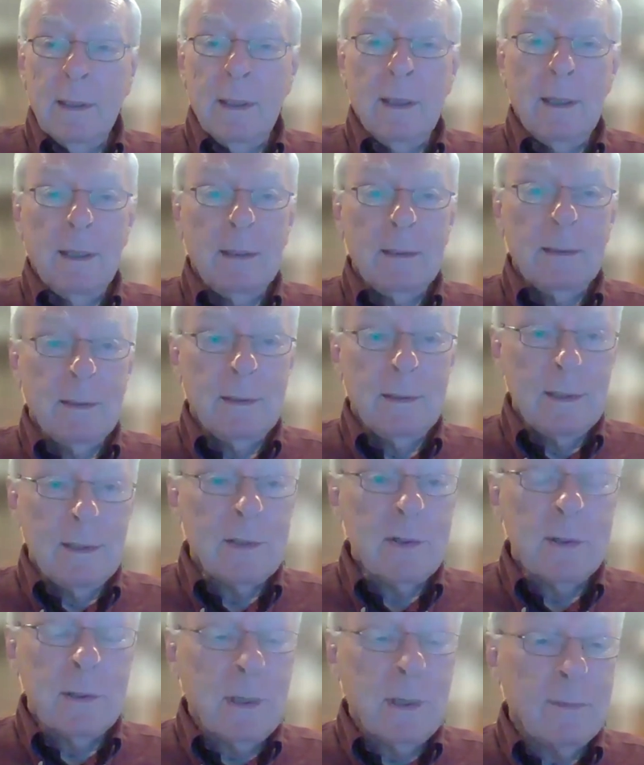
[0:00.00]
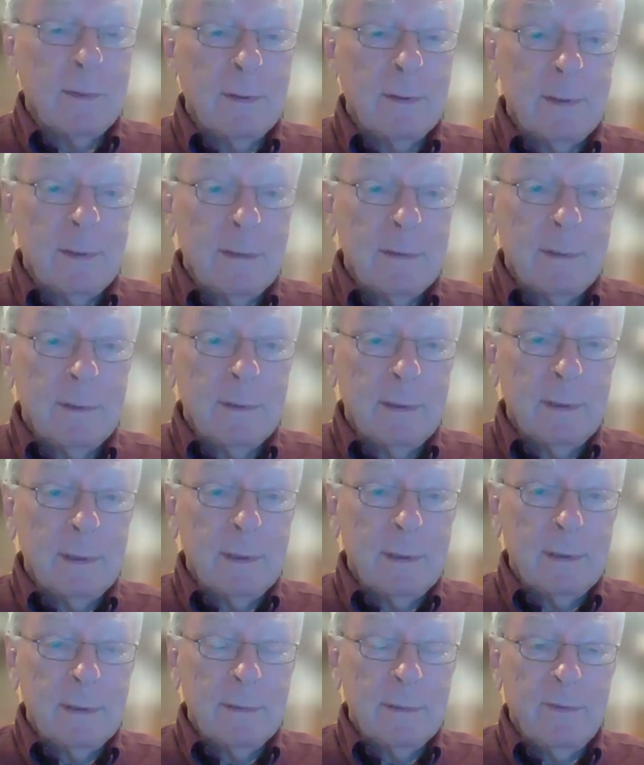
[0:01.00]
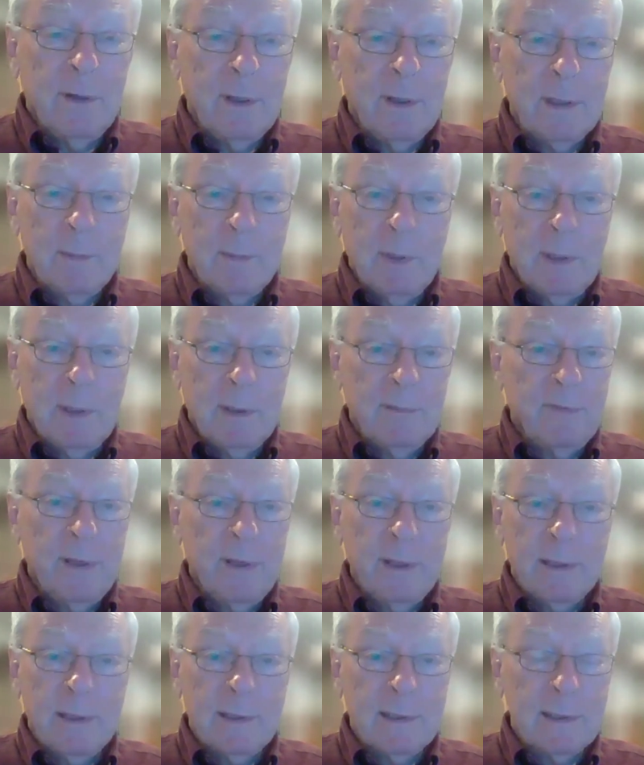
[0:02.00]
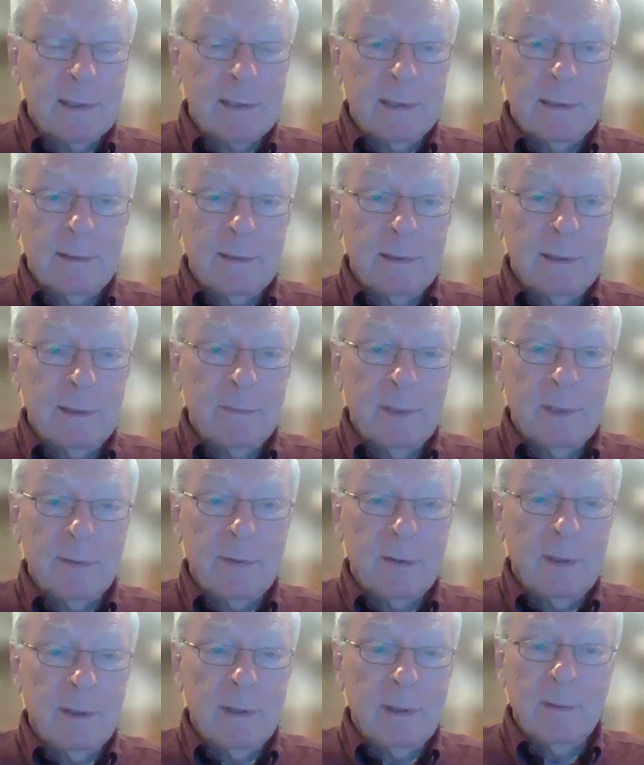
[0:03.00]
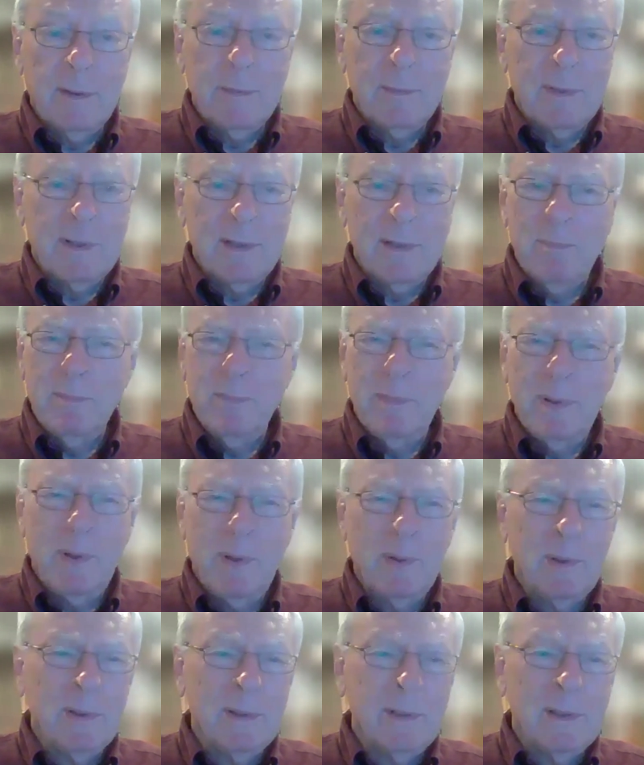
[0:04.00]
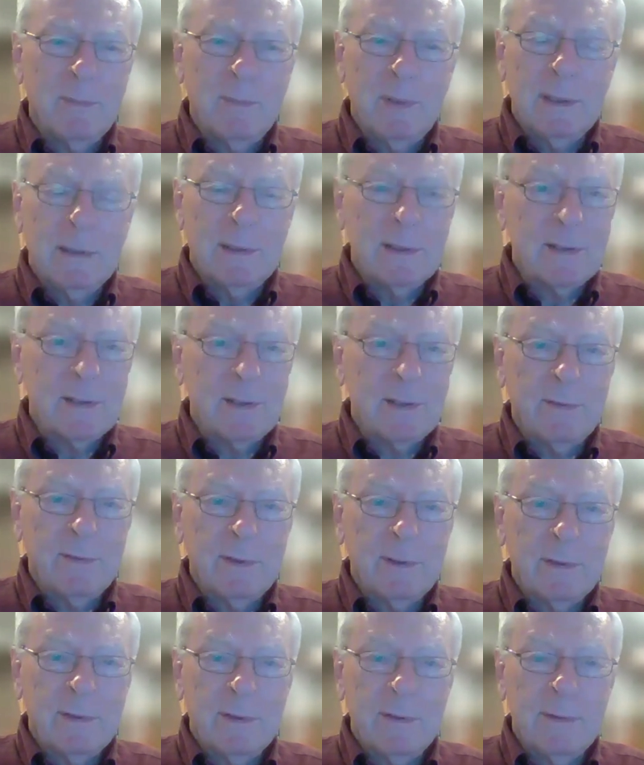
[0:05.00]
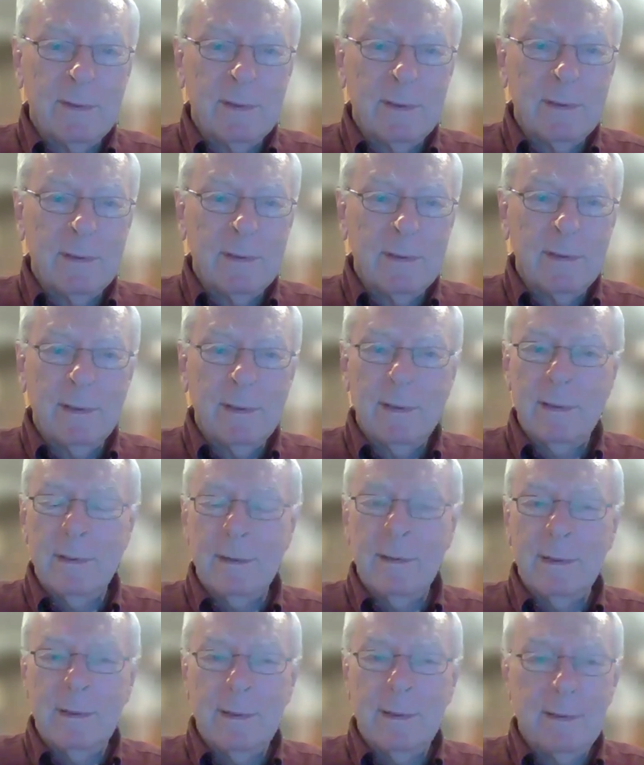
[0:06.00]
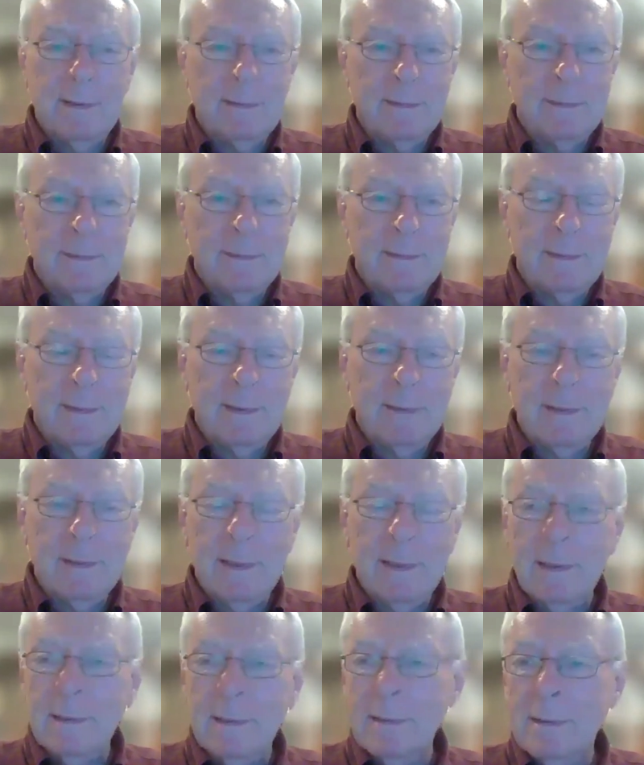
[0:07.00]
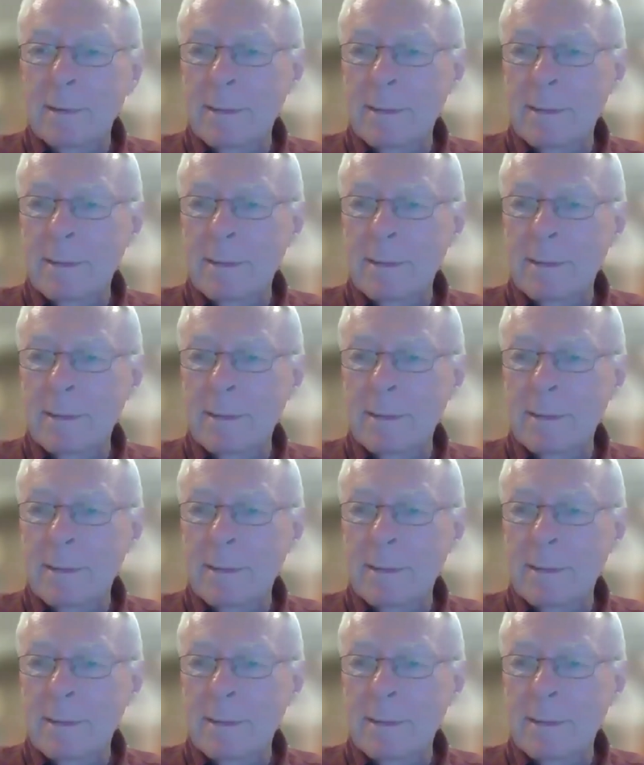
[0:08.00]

And sure enough, the volleyball finals in Montreal, Poland beat the Soviet Union, and